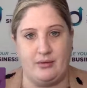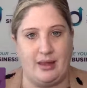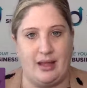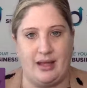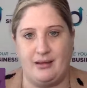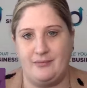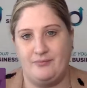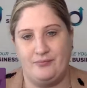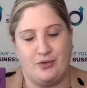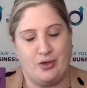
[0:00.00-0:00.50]

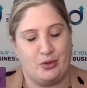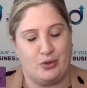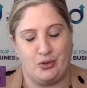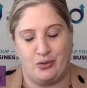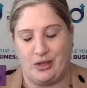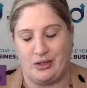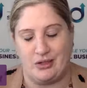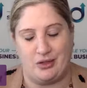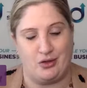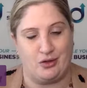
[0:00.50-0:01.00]
Like, don't
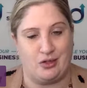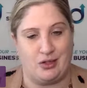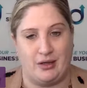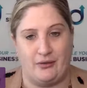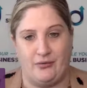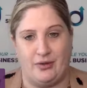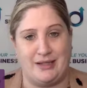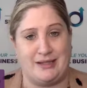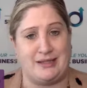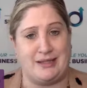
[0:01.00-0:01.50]
do that to
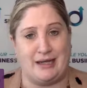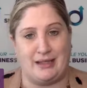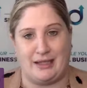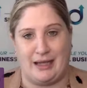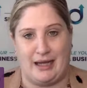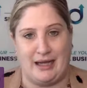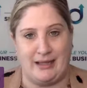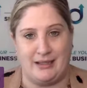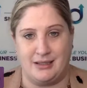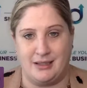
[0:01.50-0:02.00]
yourself. That's not
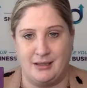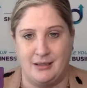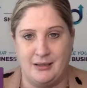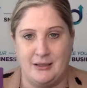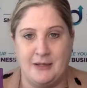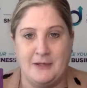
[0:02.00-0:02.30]
kind.